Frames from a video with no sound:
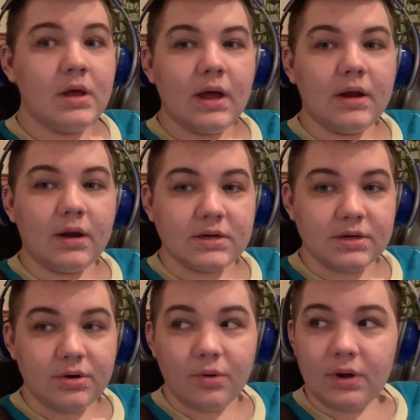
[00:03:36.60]
And actually
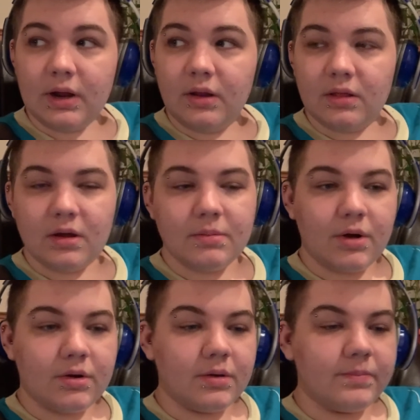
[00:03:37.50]
knowing anything
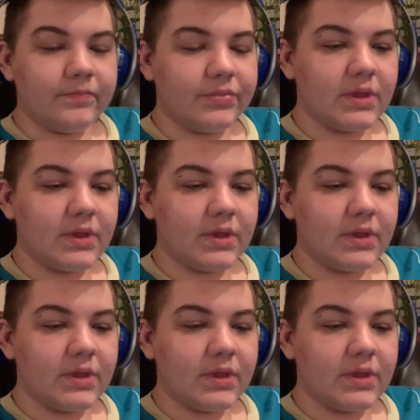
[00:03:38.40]
about him,